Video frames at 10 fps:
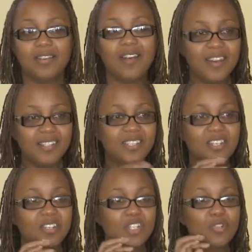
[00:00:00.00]
God is
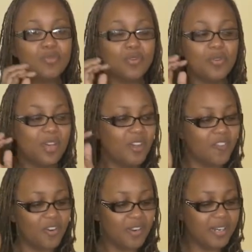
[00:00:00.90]
in control
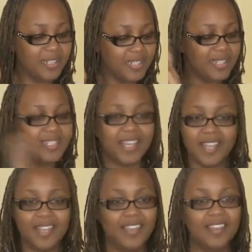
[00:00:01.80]
of our
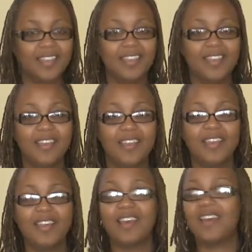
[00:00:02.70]
today
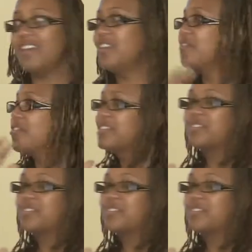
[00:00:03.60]
and of our